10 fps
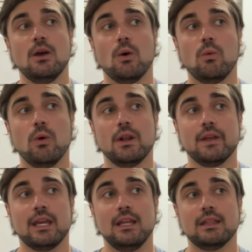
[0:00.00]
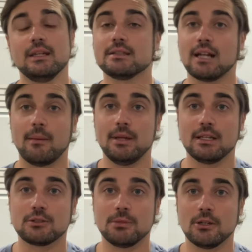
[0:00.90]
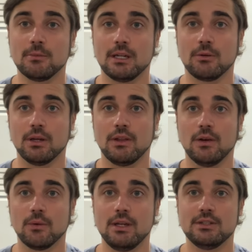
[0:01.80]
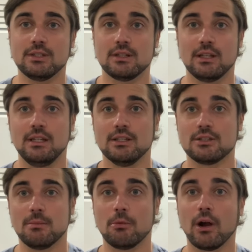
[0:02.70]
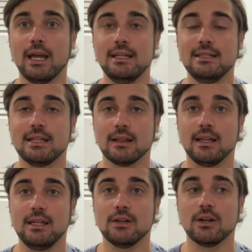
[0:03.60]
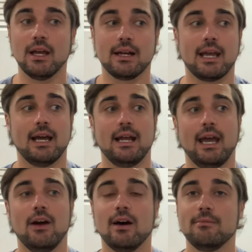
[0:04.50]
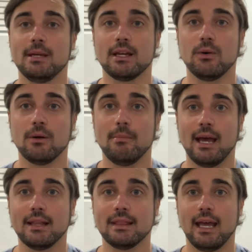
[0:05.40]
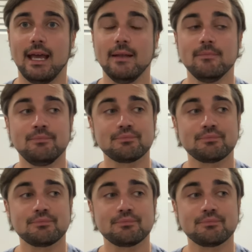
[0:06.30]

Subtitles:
One of the key things that I've been experimenting with here recently is the braid to leader and kind of how I've been going about that.